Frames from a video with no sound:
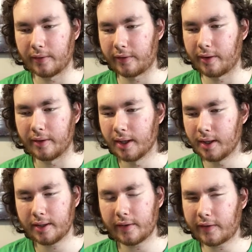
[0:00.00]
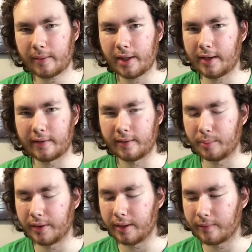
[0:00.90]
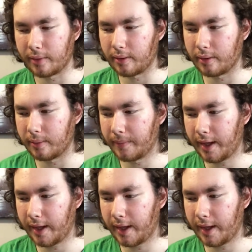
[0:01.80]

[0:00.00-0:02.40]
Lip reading: so you just have a lot of sympathy for her.